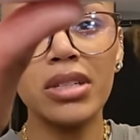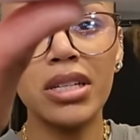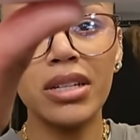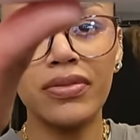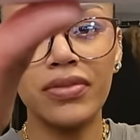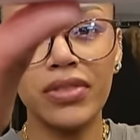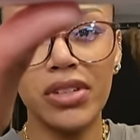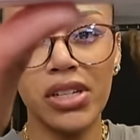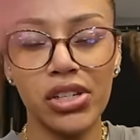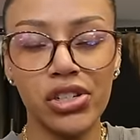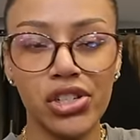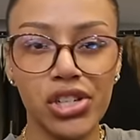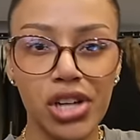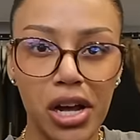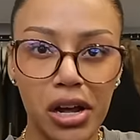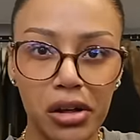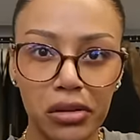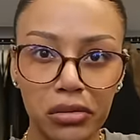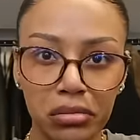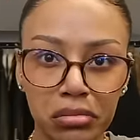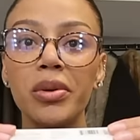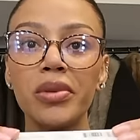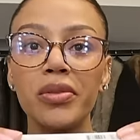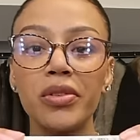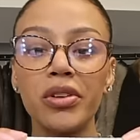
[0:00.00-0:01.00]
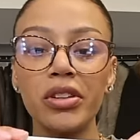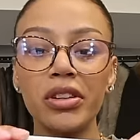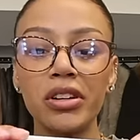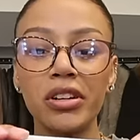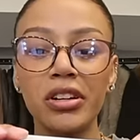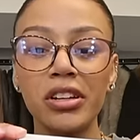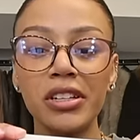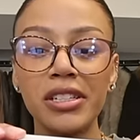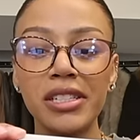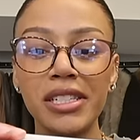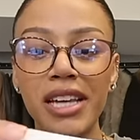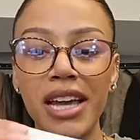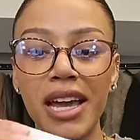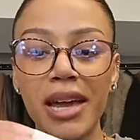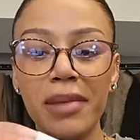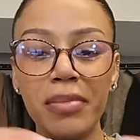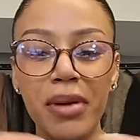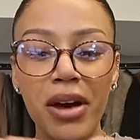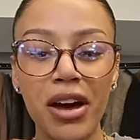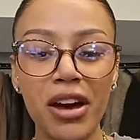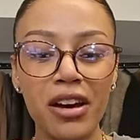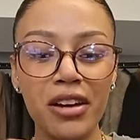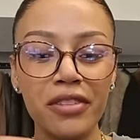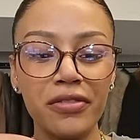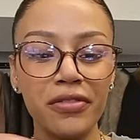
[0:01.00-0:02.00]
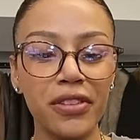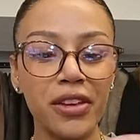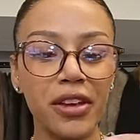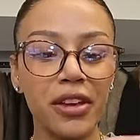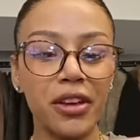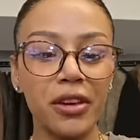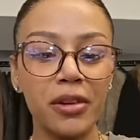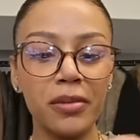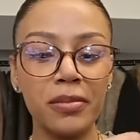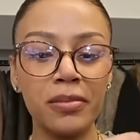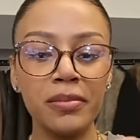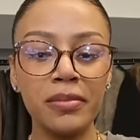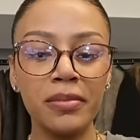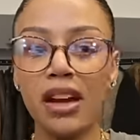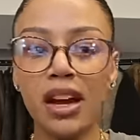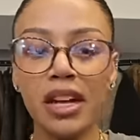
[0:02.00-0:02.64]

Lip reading: Lifting Gel. We've got the Glossier Perfume.